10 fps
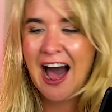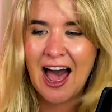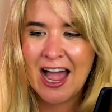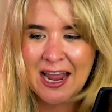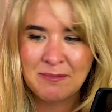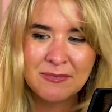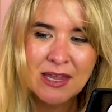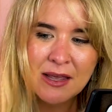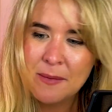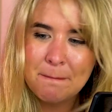I'm
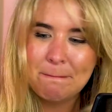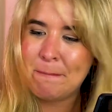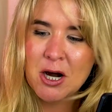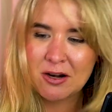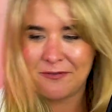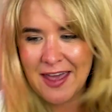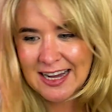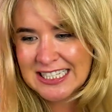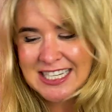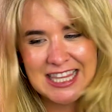
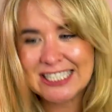perfect.